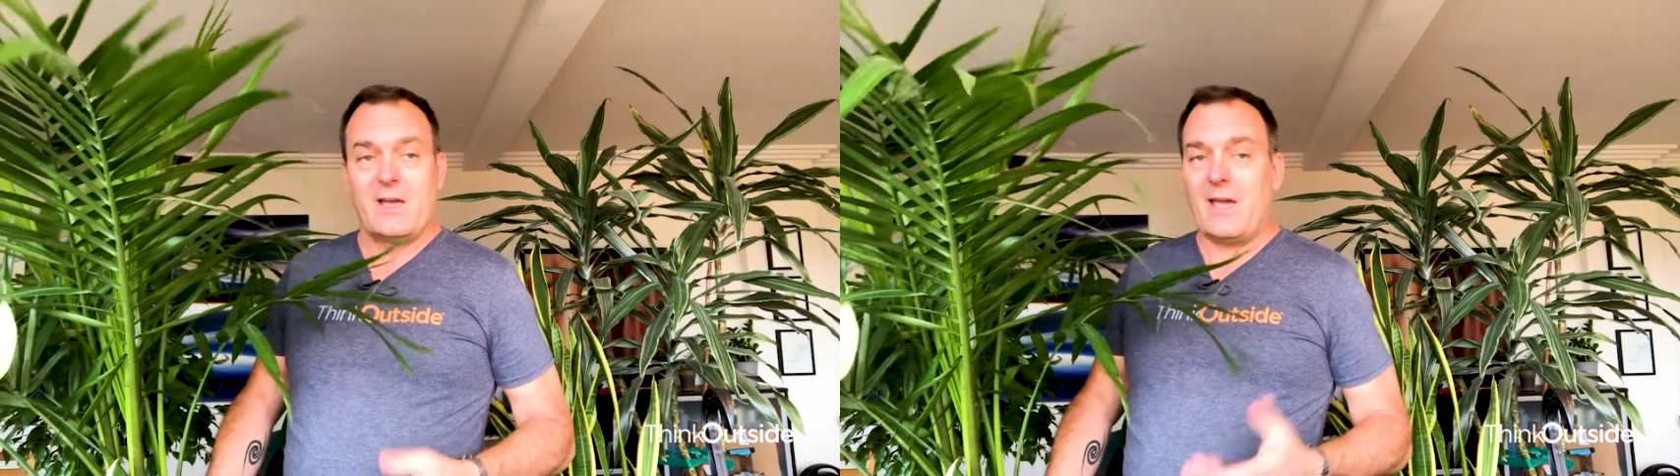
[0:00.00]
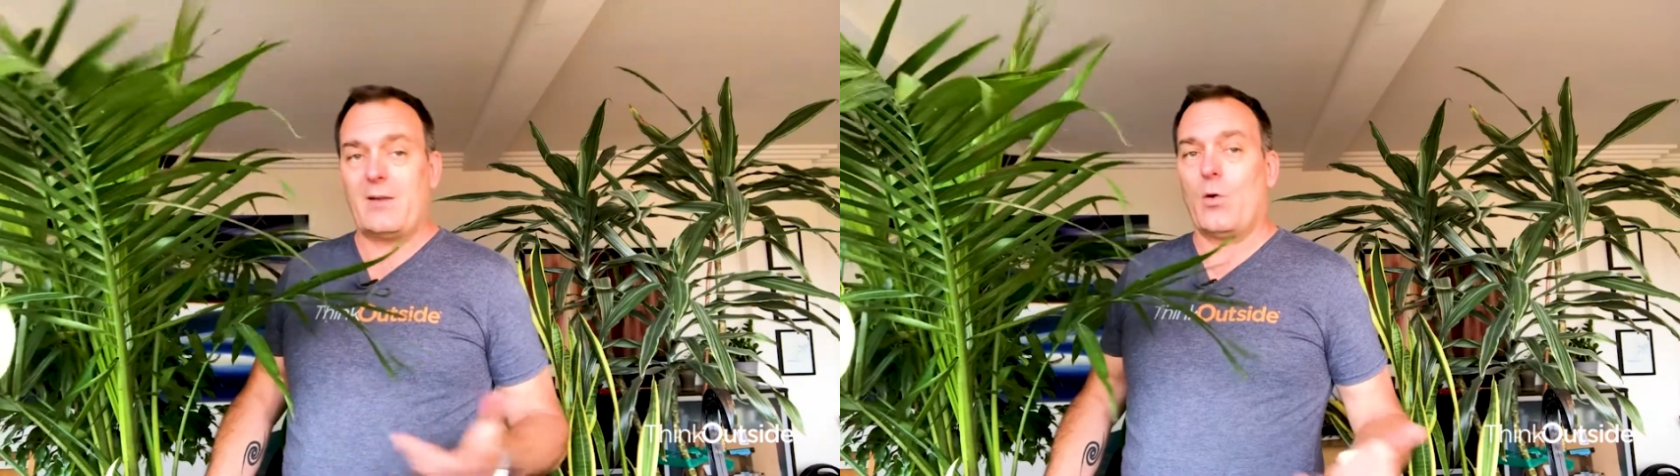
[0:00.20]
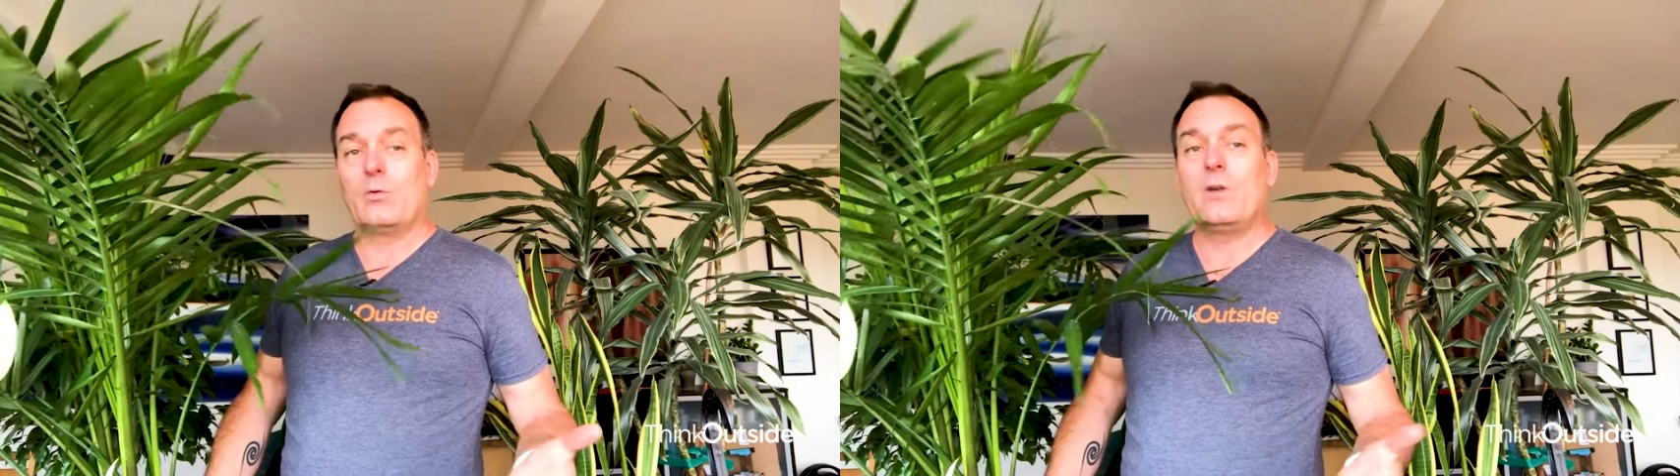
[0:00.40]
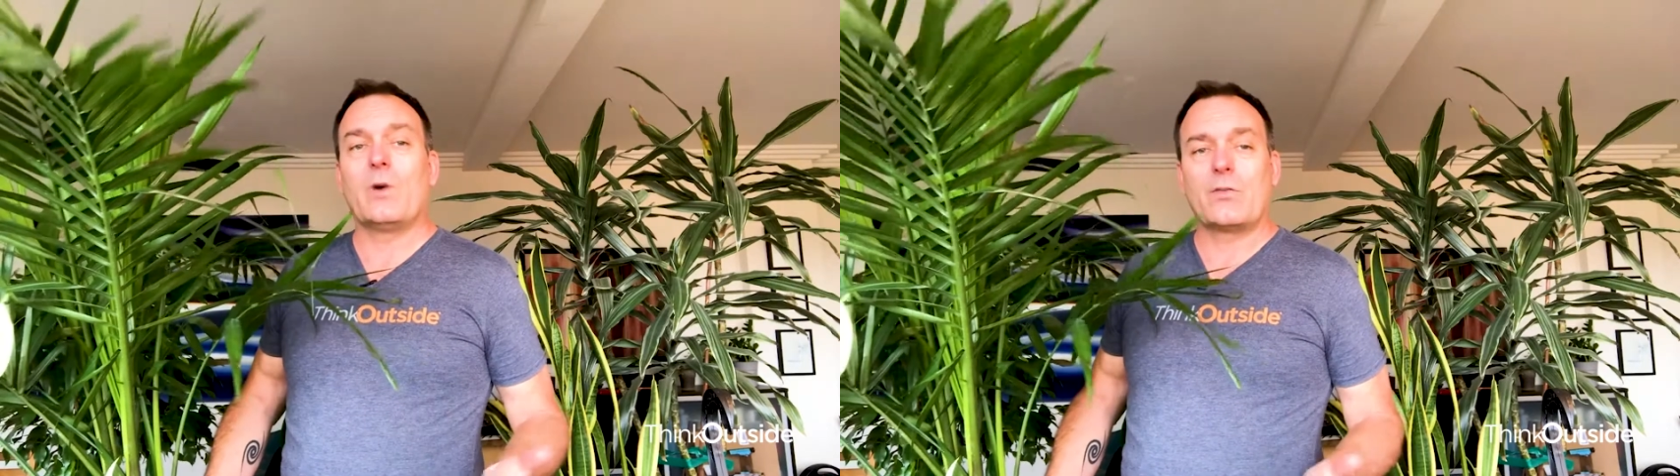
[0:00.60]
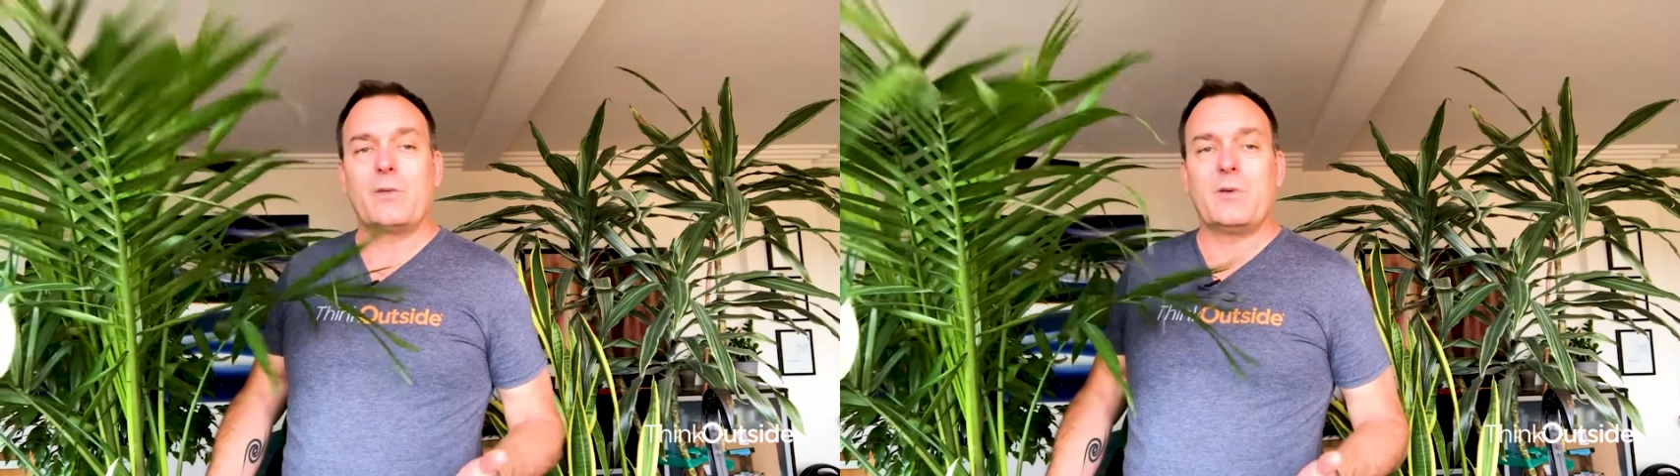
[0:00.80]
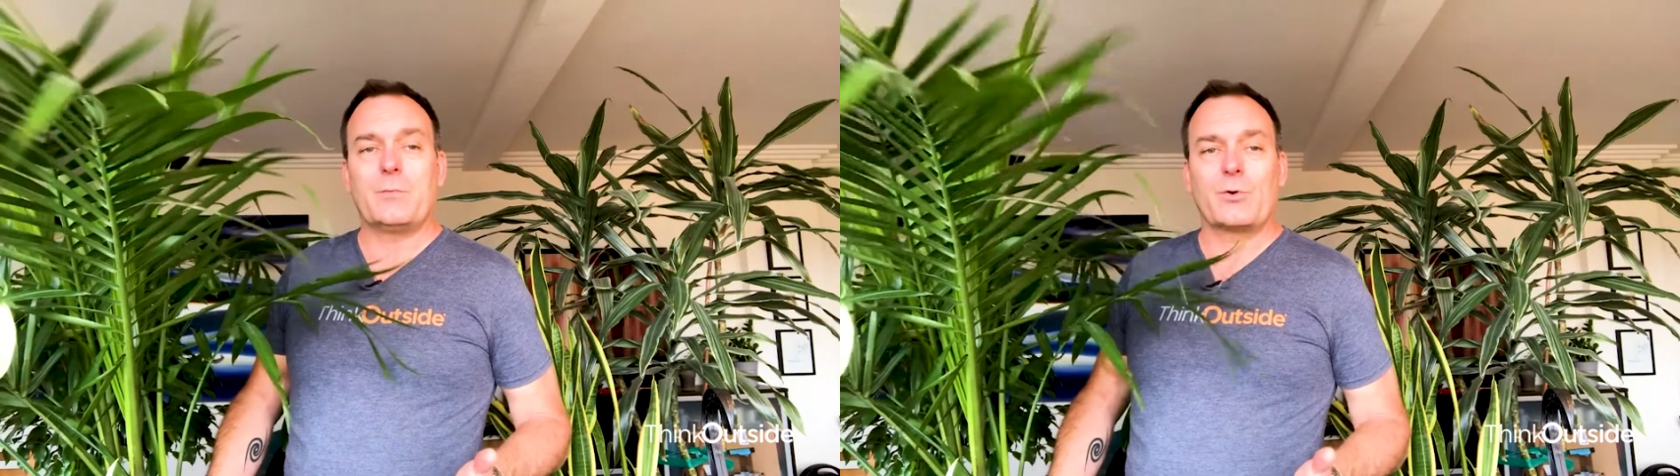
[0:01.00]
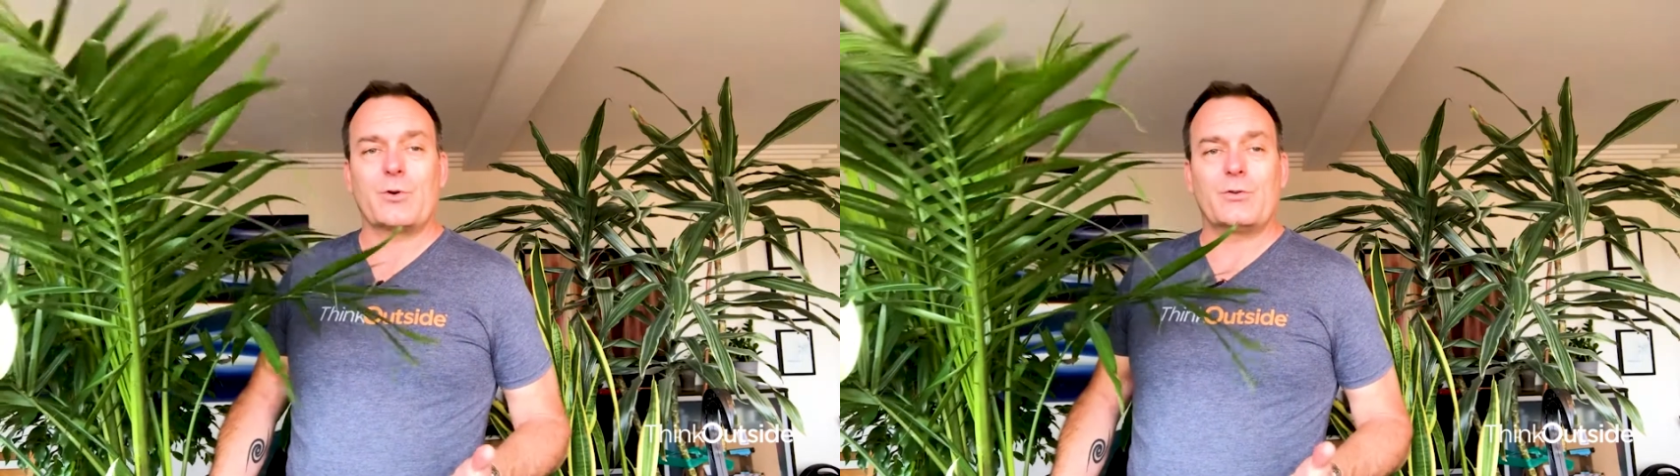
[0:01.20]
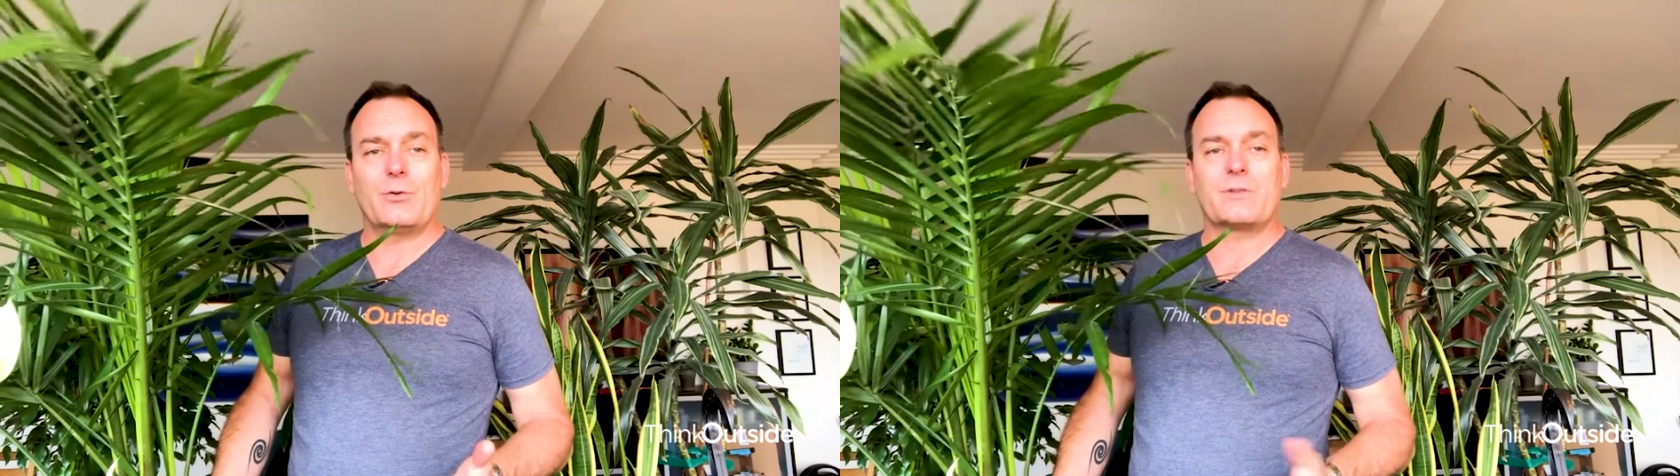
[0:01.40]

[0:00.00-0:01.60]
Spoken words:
and only wealthy people could do it,